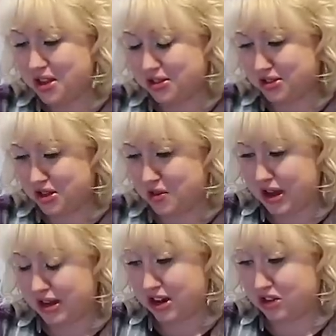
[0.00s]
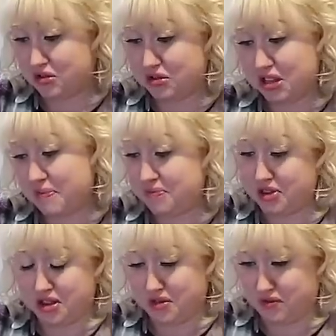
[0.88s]
so I naturally
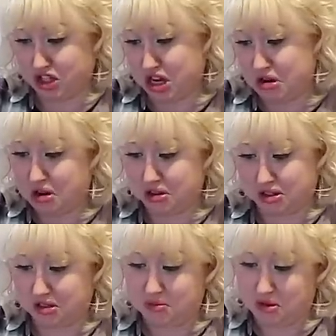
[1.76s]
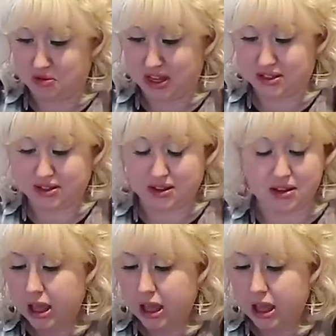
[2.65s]
love Jane Austen movies.